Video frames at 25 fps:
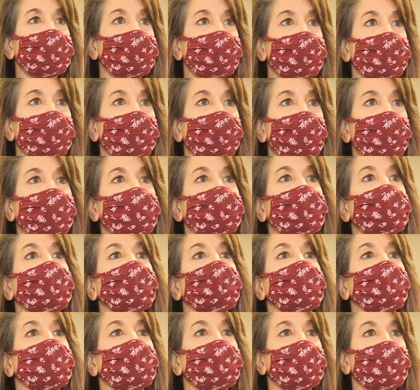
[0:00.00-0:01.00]
thing one
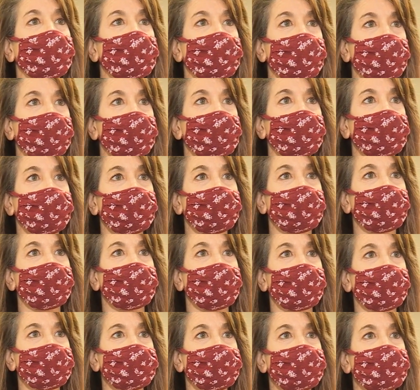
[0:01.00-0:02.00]
day, another thing the
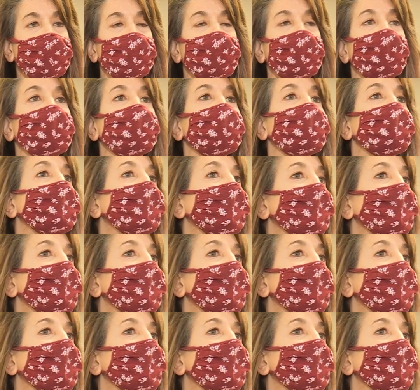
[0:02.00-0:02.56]
next day,